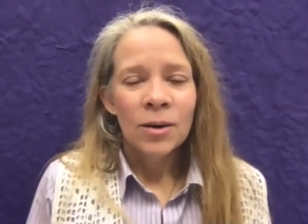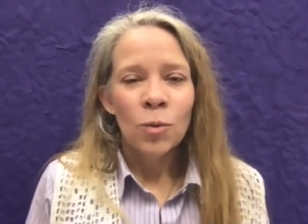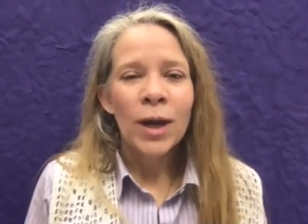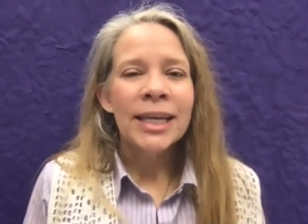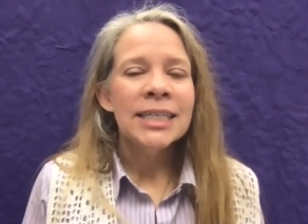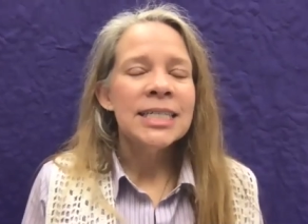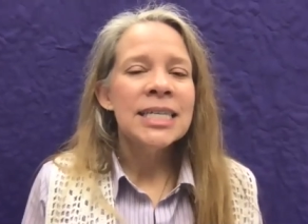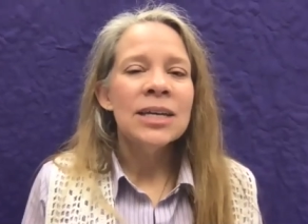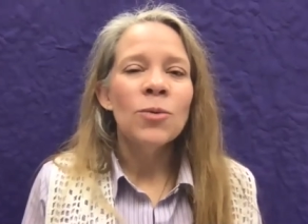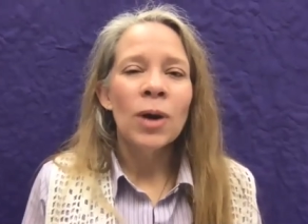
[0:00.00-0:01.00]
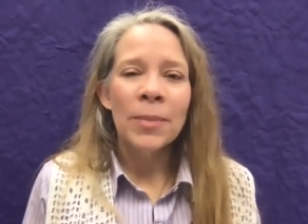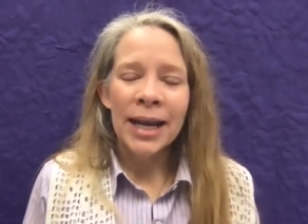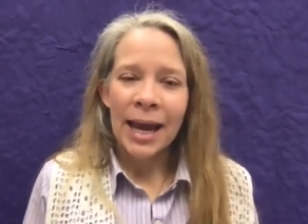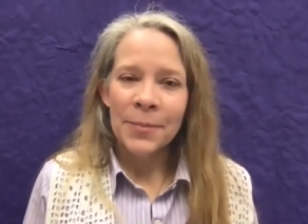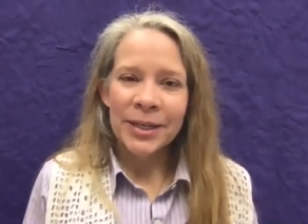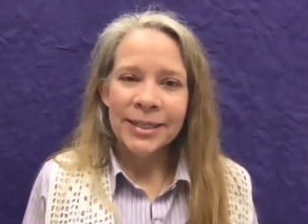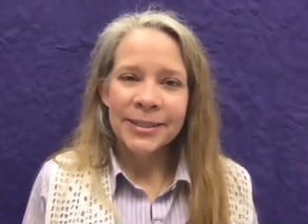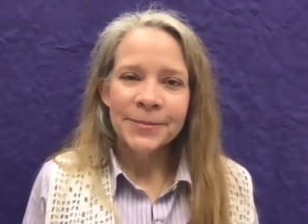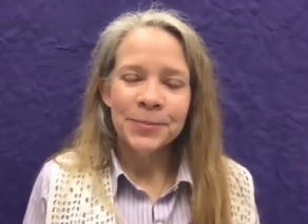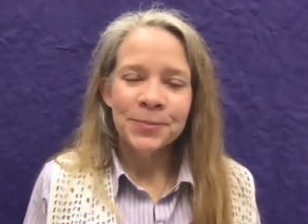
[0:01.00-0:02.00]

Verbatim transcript: waiting to see what might happen.